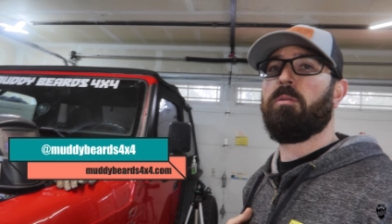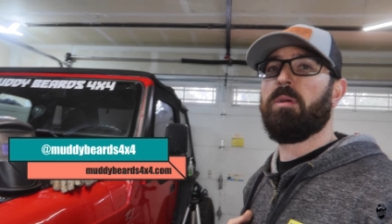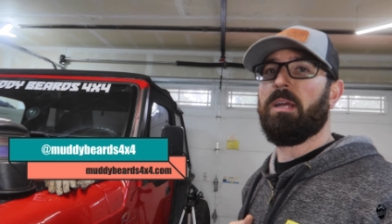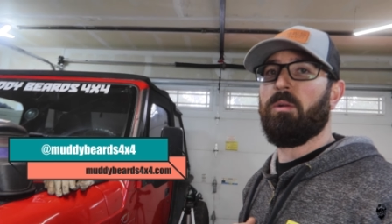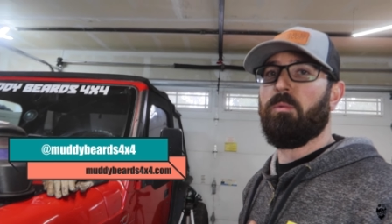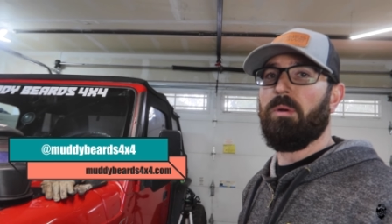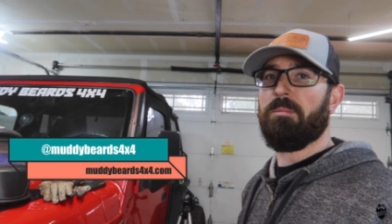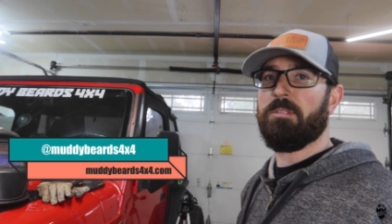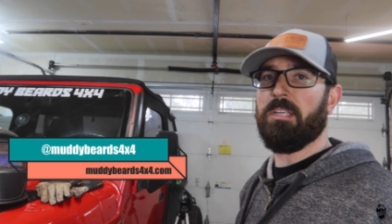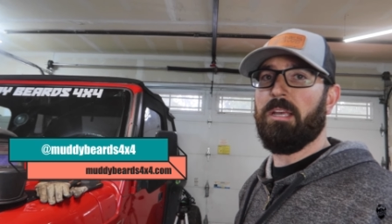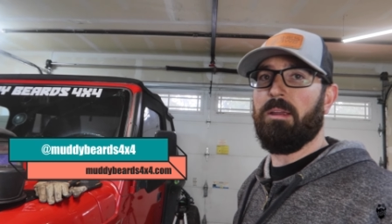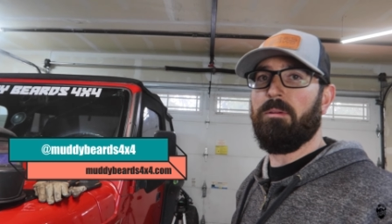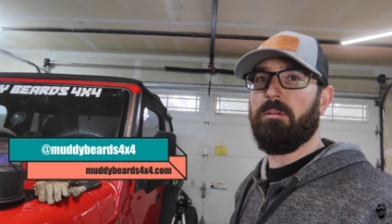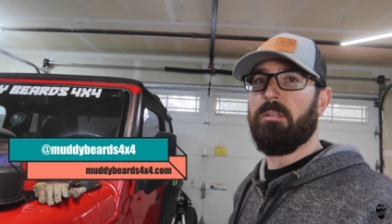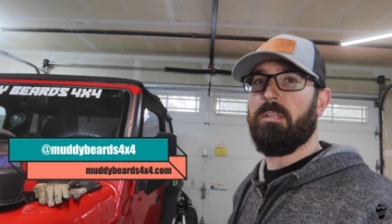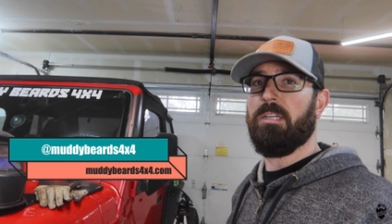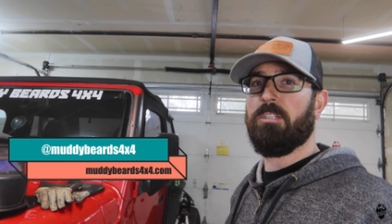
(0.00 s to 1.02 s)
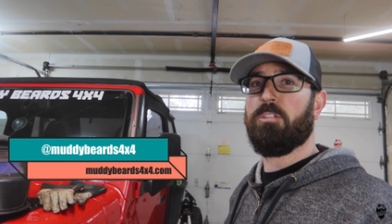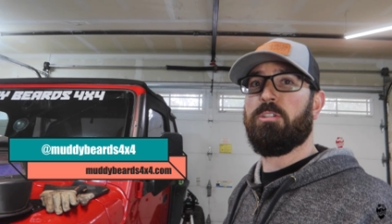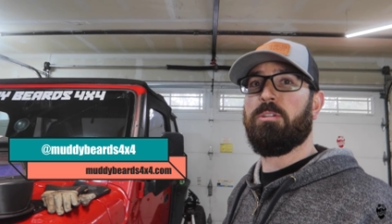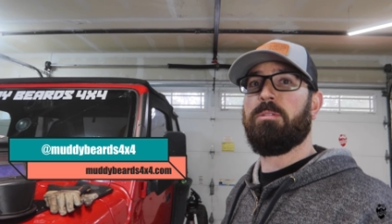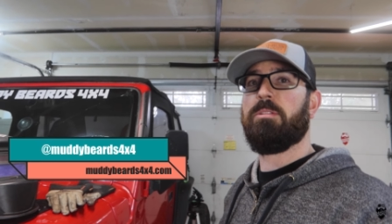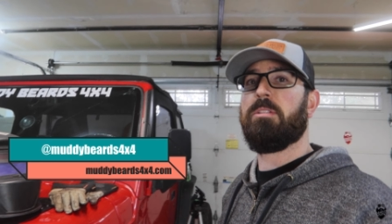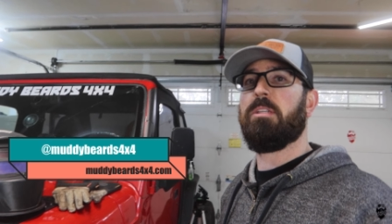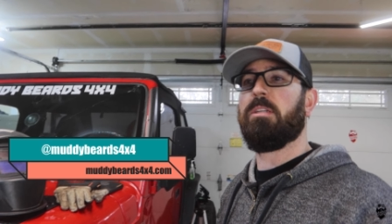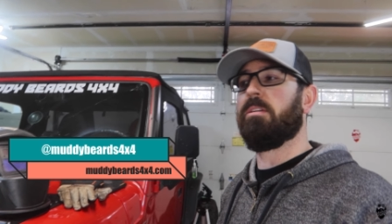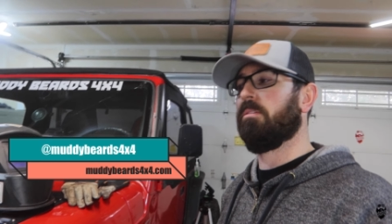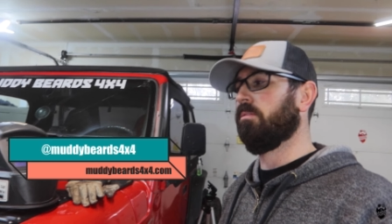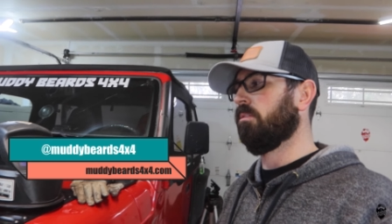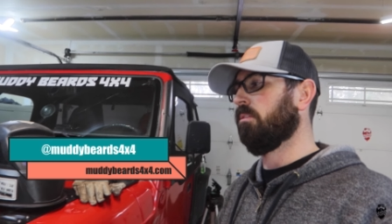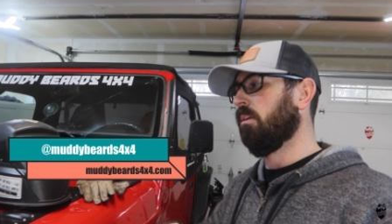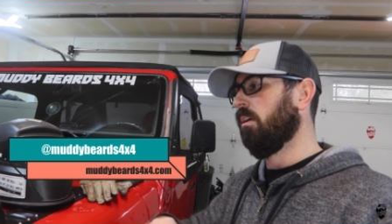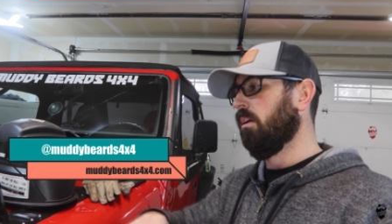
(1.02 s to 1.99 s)
We've got a website, get shirts,
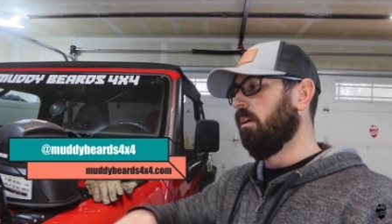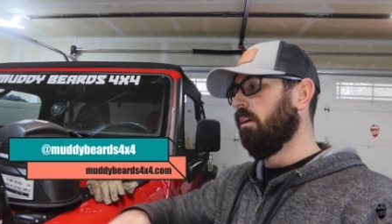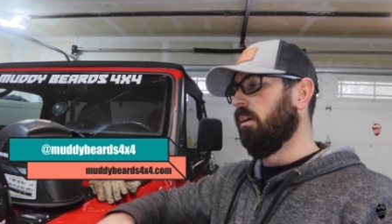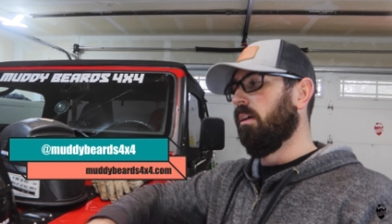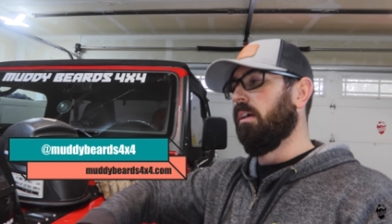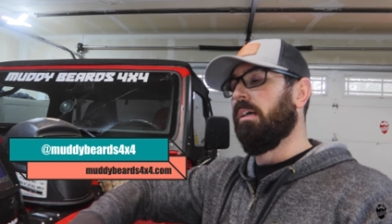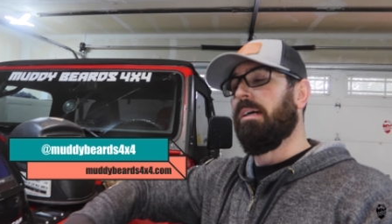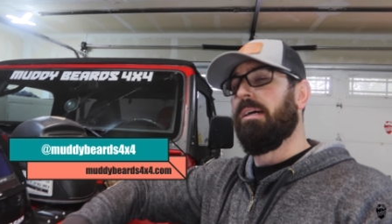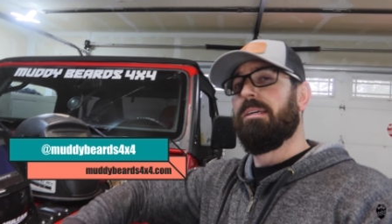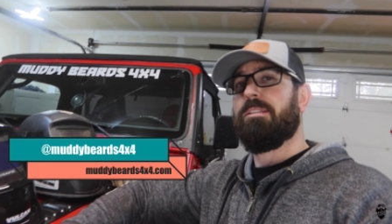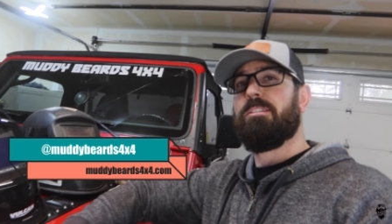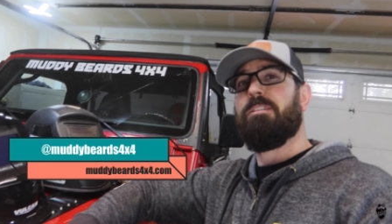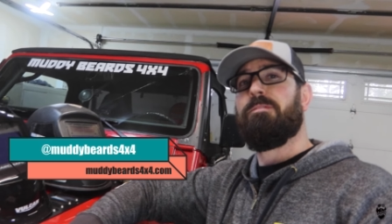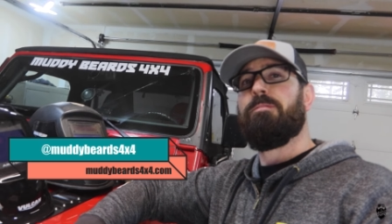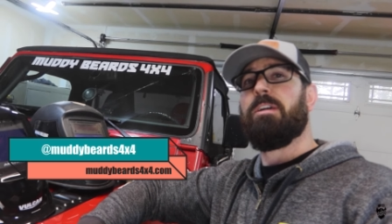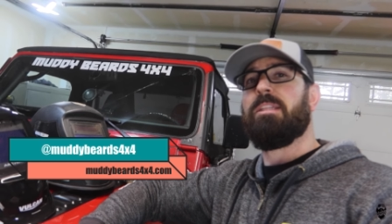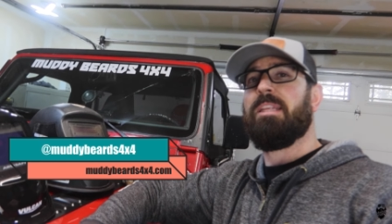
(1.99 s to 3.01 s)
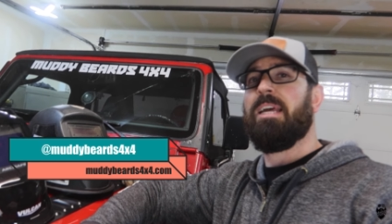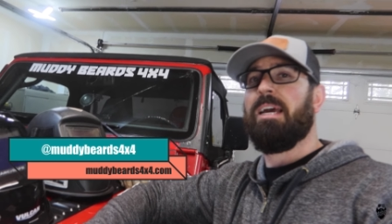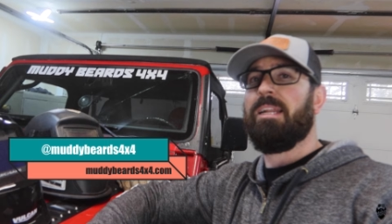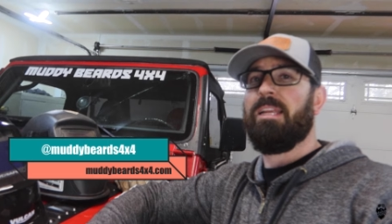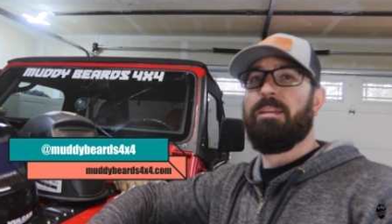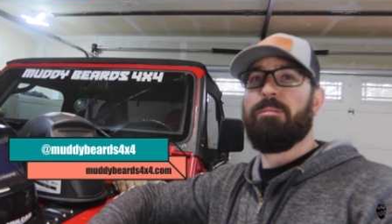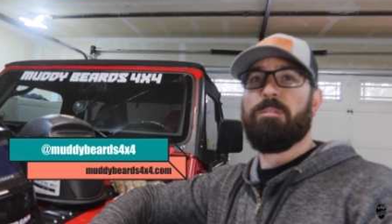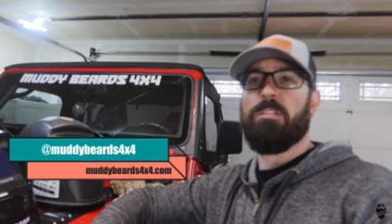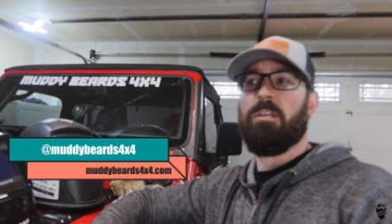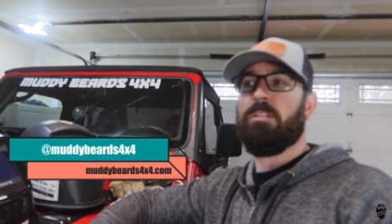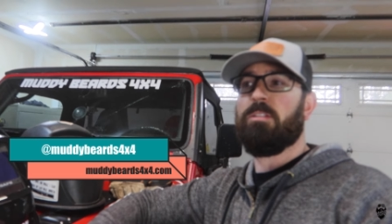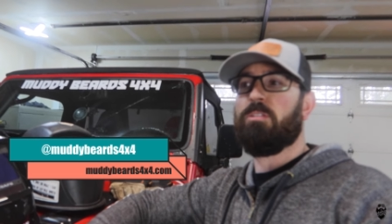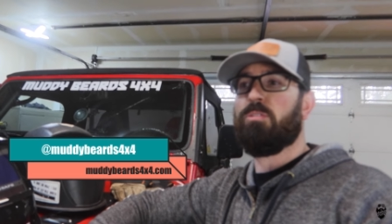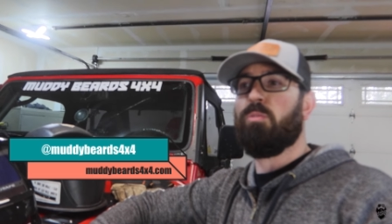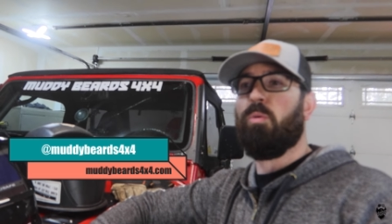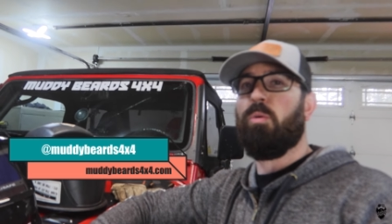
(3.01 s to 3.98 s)
stickers, uh, stuff like that, Amazon
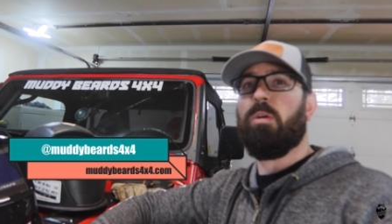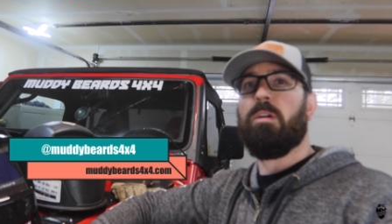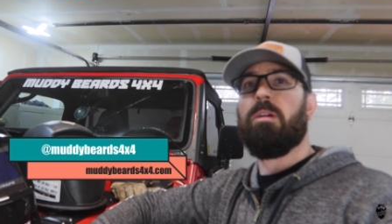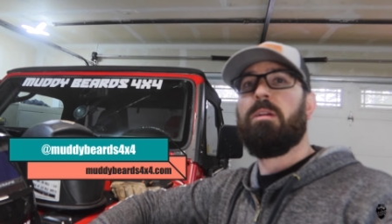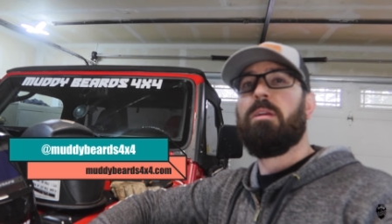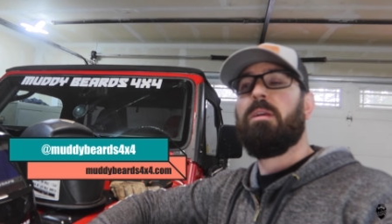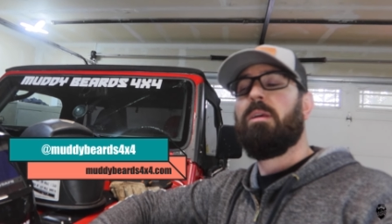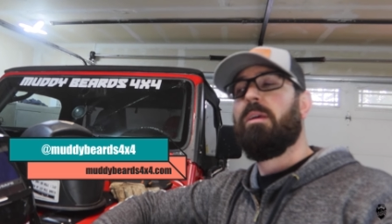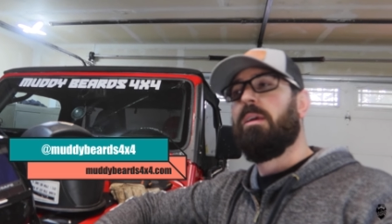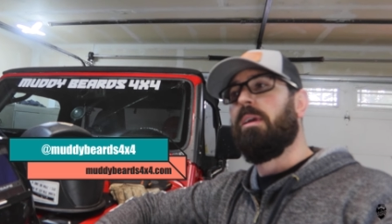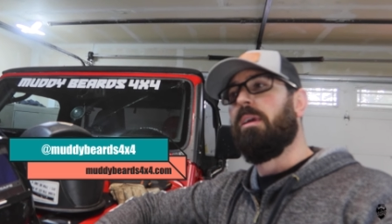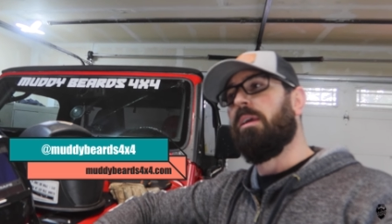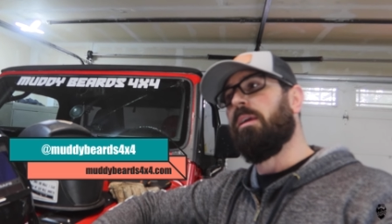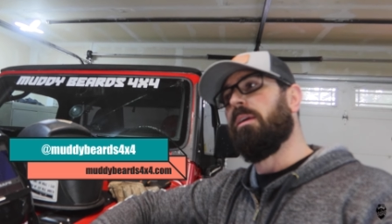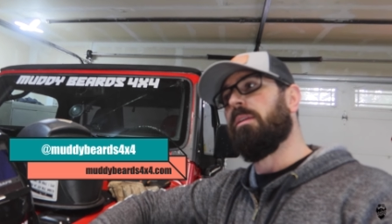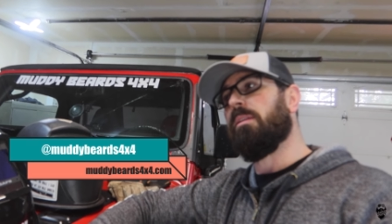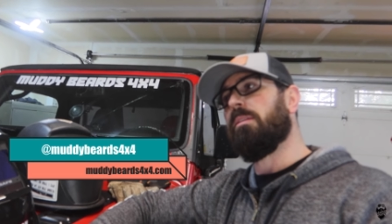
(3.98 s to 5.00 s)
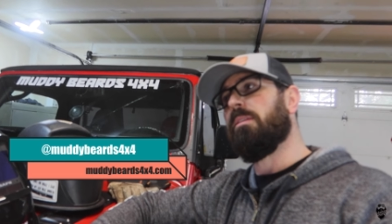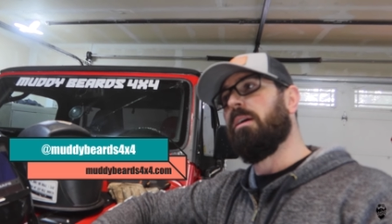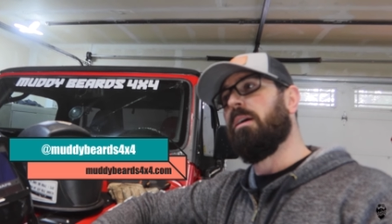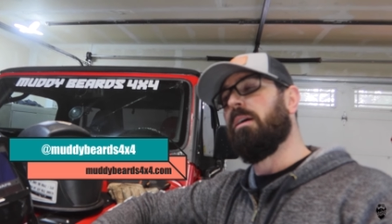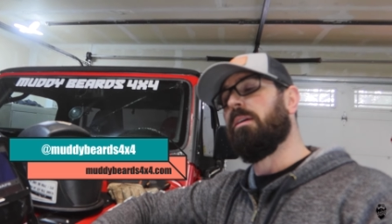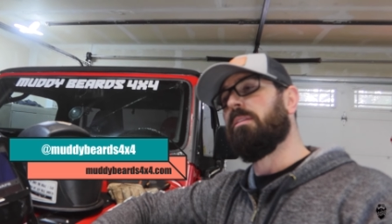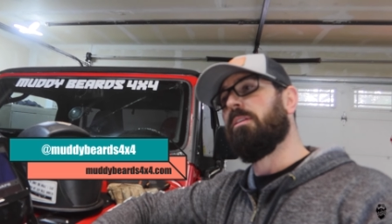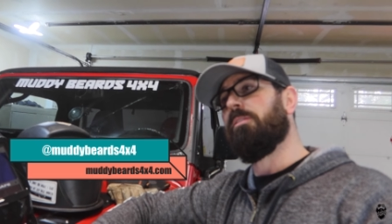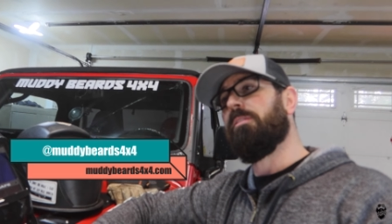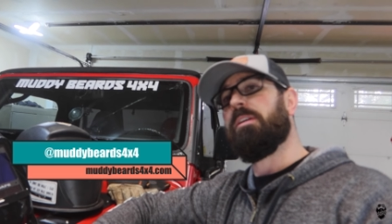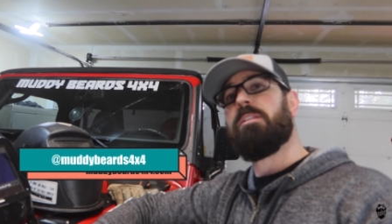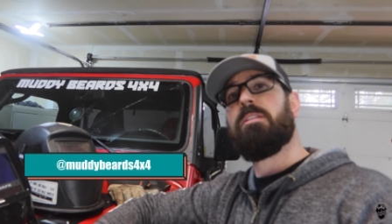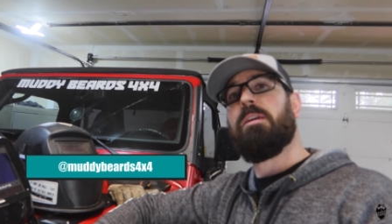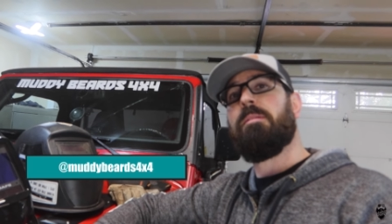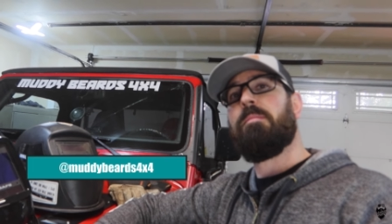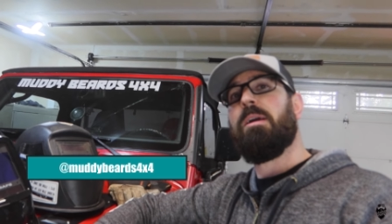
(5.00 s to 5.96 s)
store. And uh, until
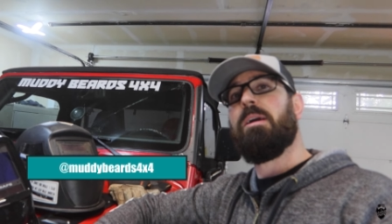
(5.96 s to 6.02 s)
next time,